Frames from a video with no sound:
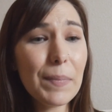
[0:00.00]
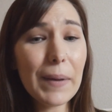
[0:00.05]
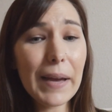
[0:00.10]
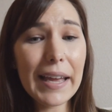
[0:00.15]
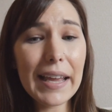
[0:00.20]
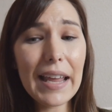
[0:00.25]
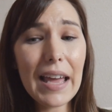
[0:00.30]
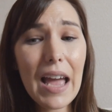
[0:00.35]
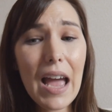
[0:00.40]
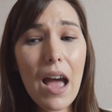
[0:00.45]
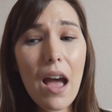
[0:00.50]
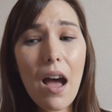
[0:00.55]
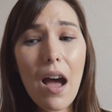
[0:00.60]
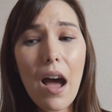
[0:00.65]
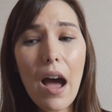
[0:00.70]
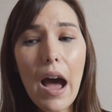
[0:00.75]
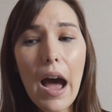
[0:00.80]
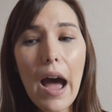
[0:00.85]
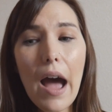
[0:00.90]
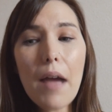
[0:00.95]
But
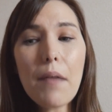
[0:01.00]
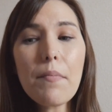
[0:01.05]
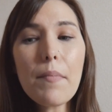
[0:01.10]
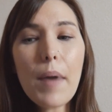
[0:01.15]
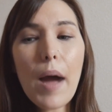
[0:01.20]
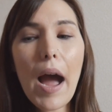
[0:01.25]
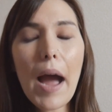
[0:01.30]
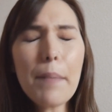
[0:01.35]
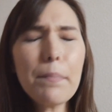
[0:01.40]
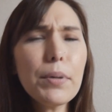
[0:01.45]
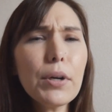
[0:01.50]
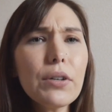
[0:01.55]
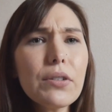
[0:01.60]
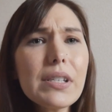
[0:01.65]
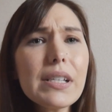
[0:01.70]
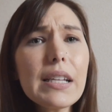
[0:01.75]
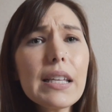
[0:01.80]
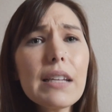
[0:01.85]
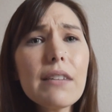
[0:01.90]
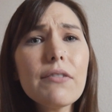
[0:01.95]
I'm
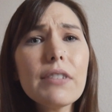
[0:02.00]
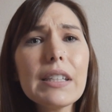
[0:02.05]
personally